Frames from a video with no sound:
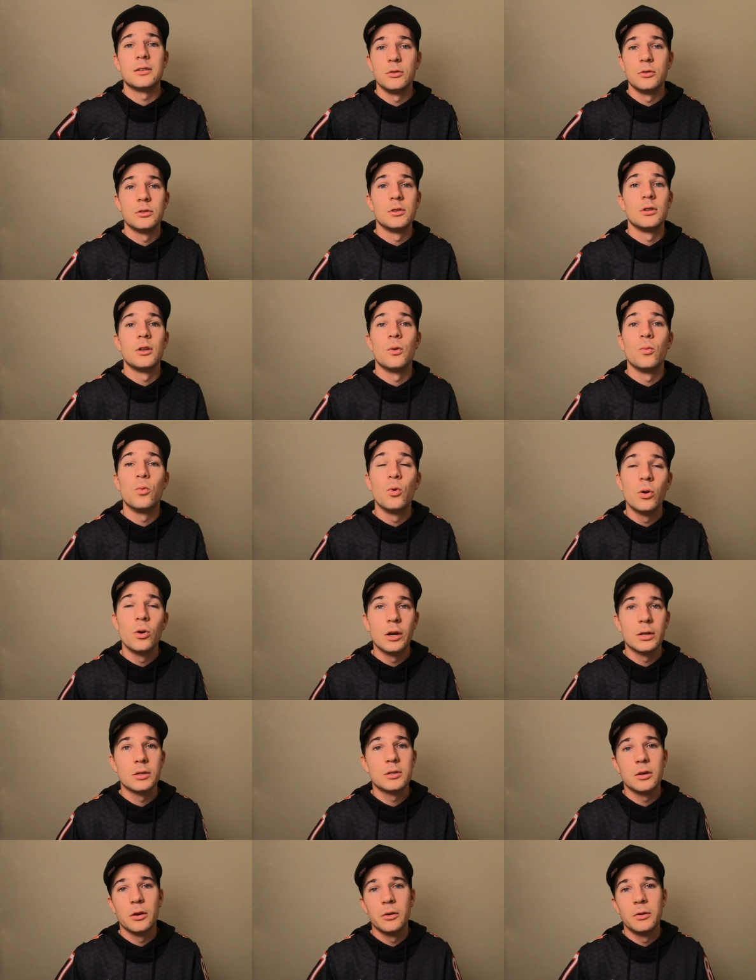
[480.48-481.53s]
lose a lot of water.
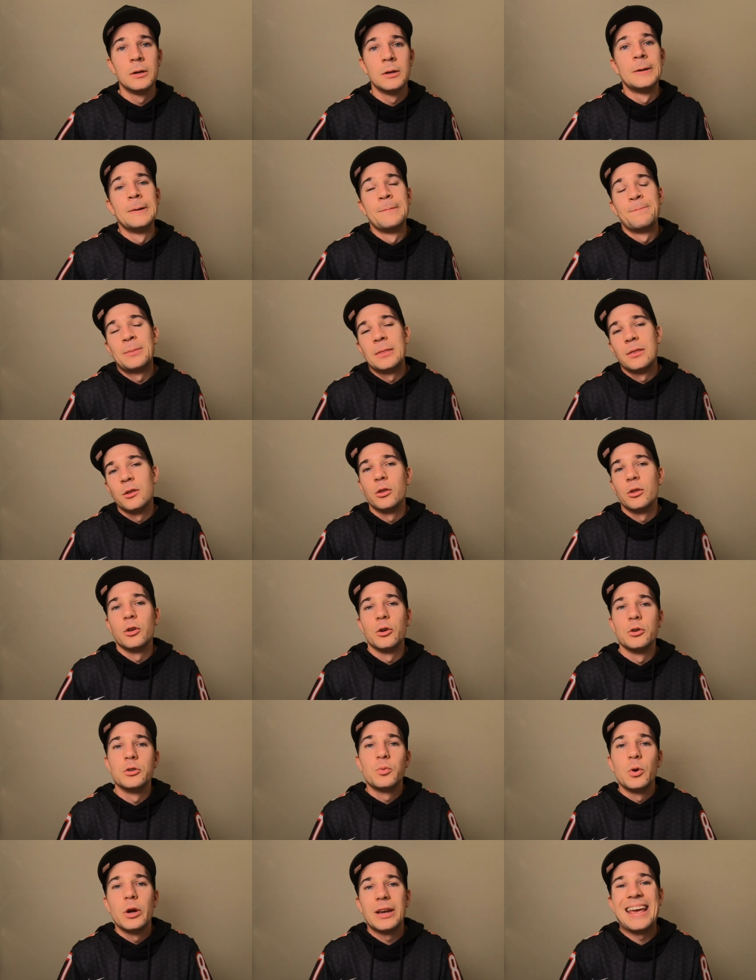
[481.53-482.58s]
So th-
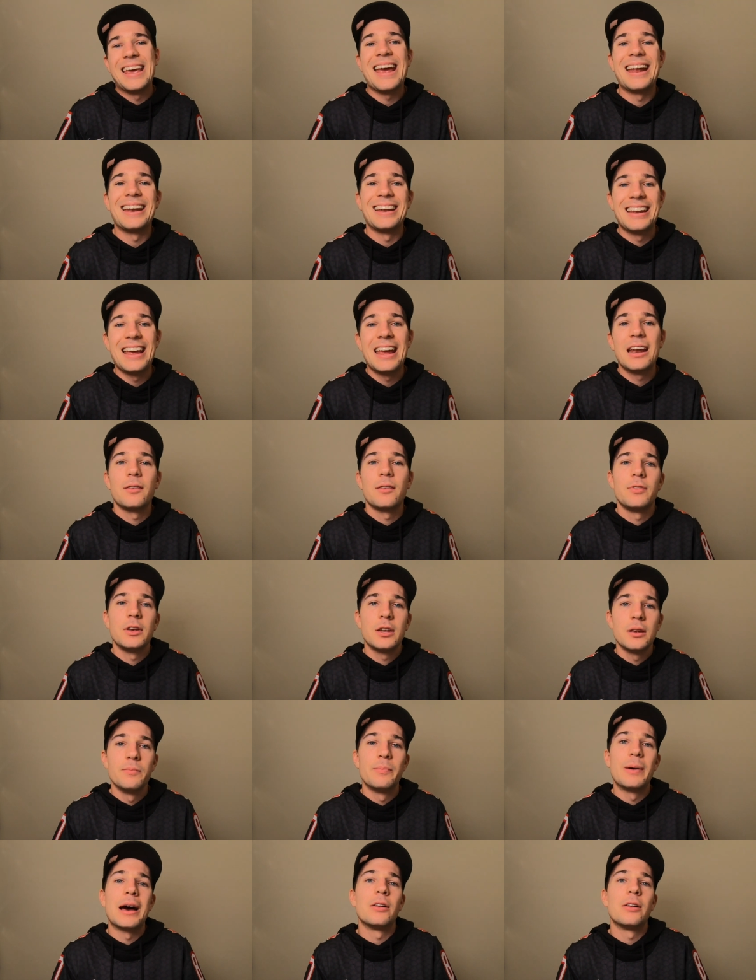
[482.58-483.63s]
those work hand in hand. If you can
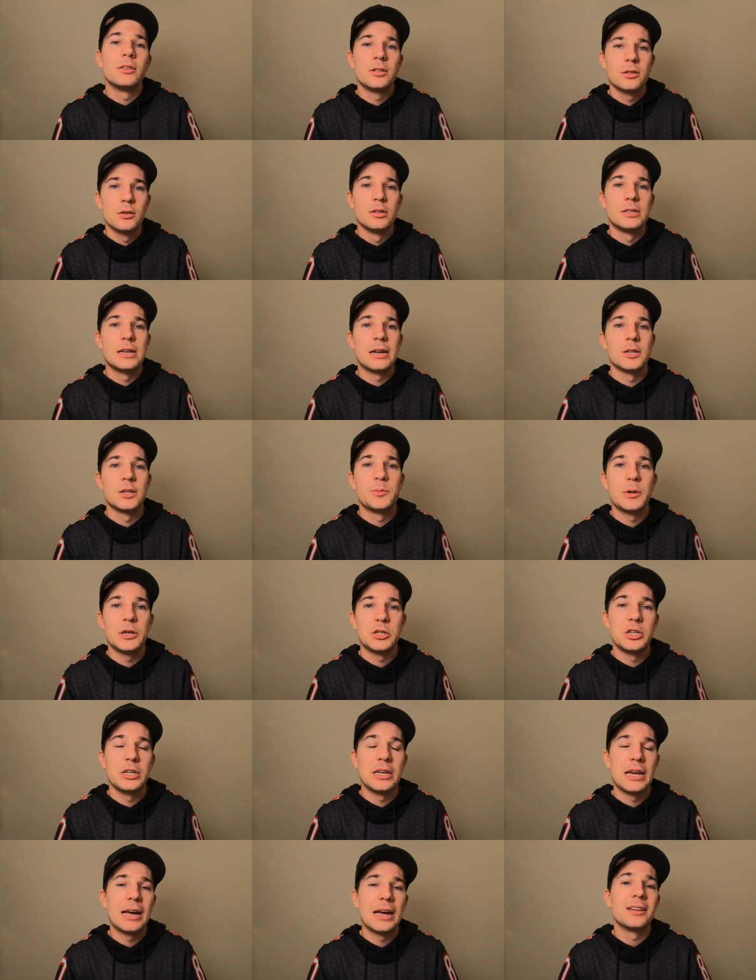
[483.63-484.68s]
balance those out as best you
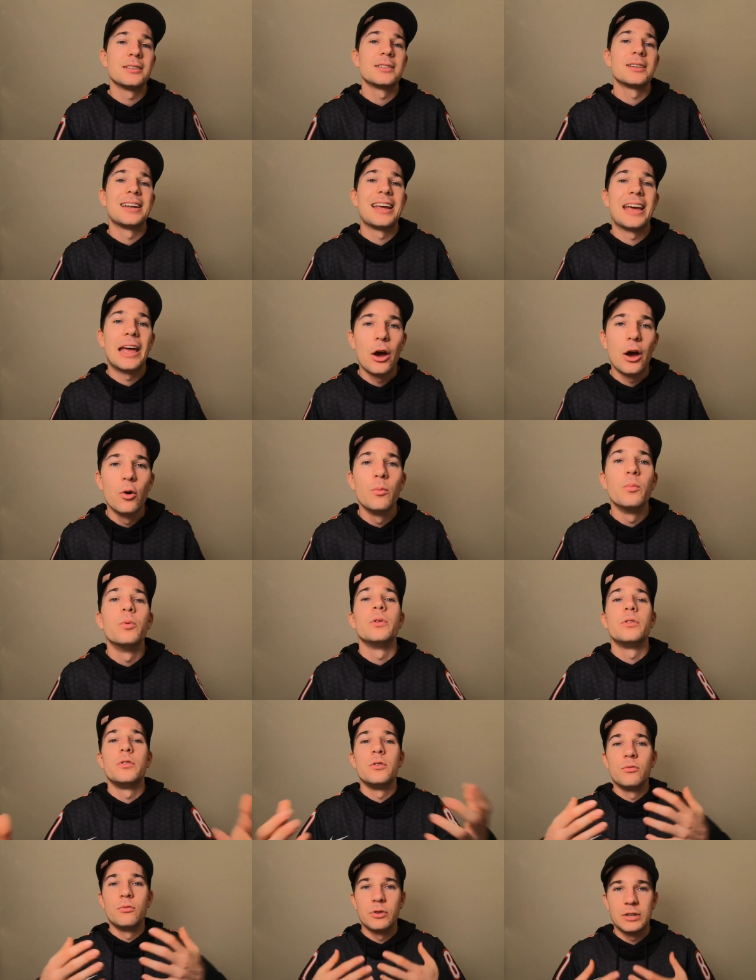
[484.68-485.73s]
can, it's going to help with
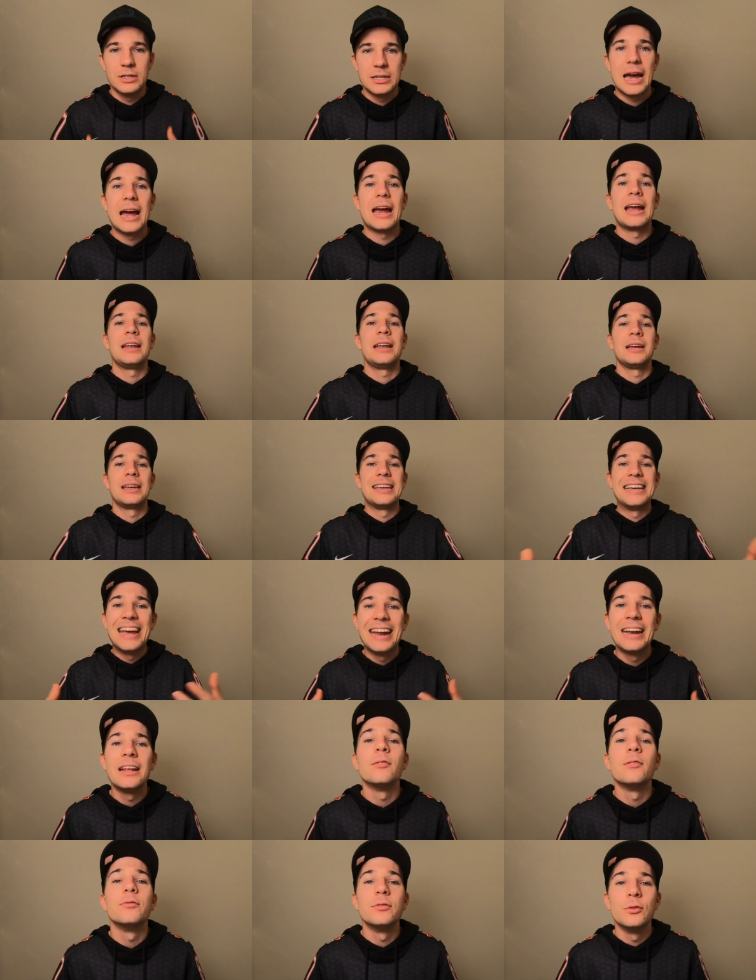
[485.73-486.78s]
you retaining and
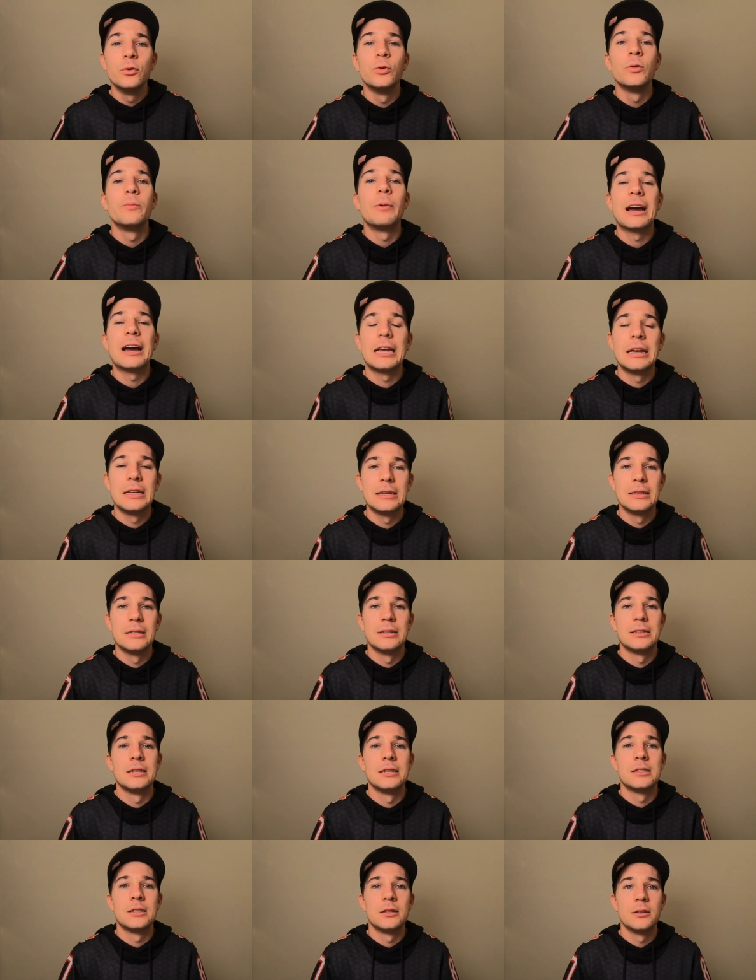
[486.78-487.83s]
getting fluid back into the
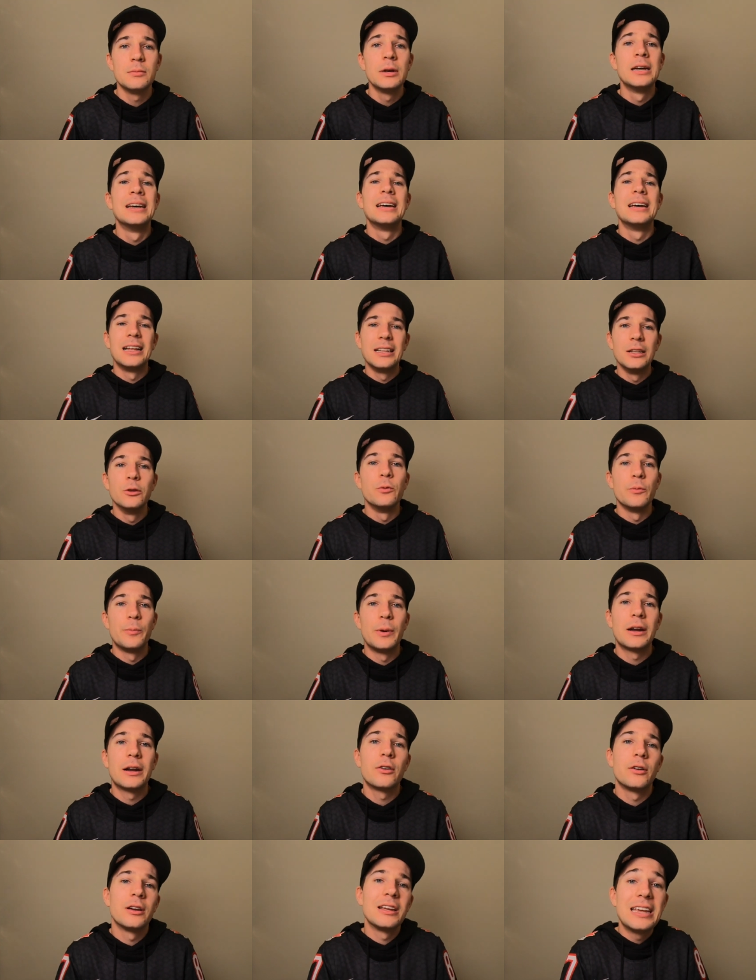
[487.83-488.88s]
system a little bit
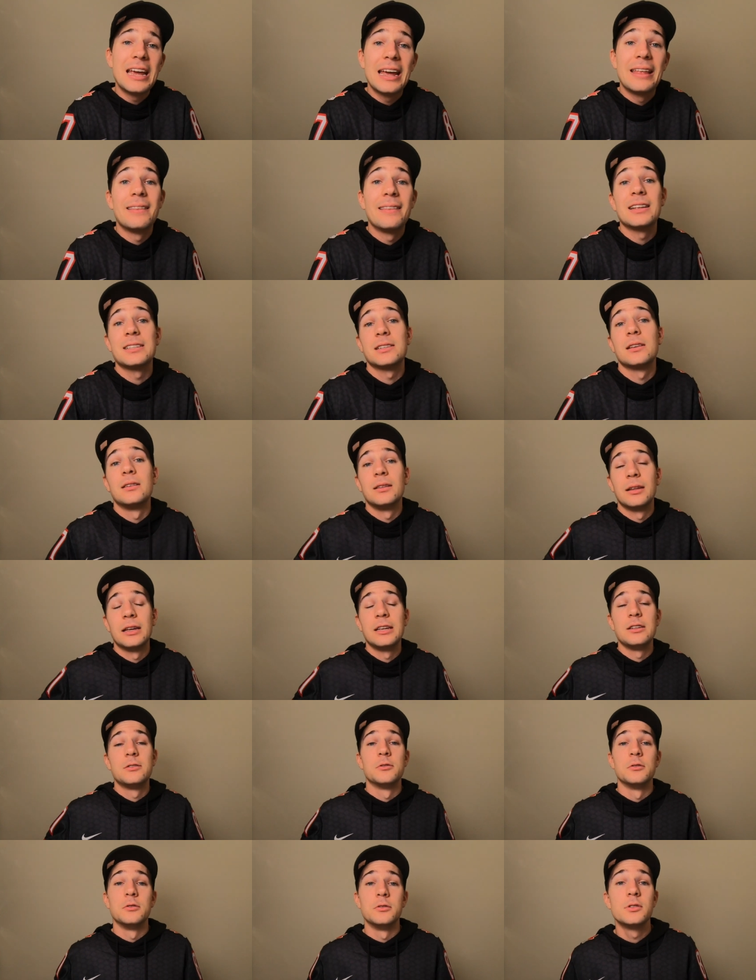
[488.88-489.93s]
better. And again, that's going to lead
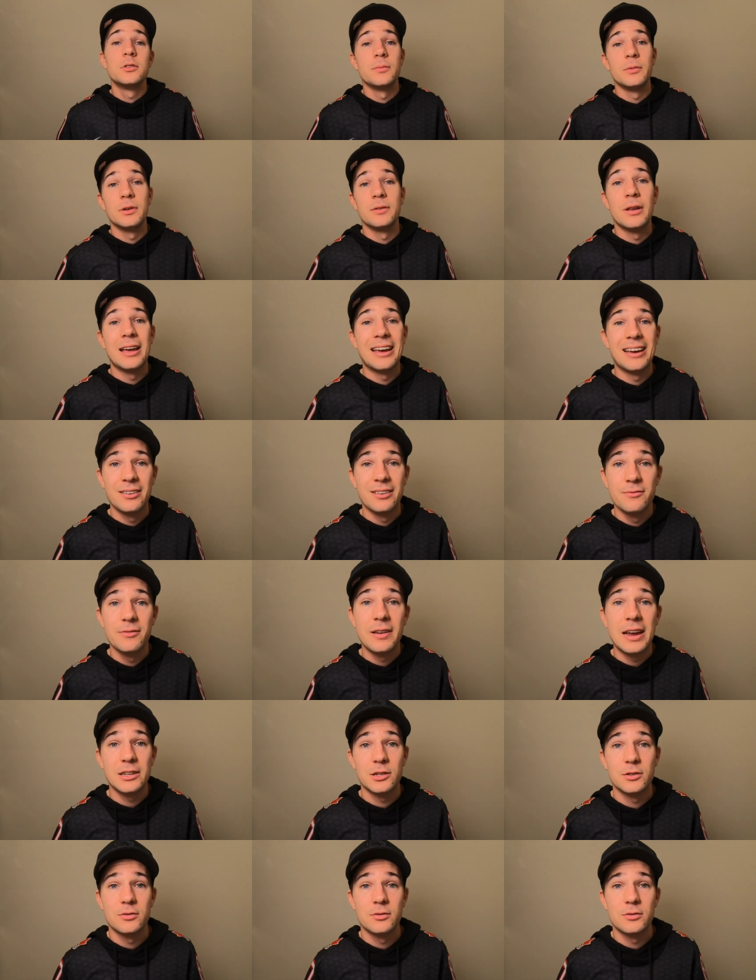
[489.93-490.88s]
to some ad- advanced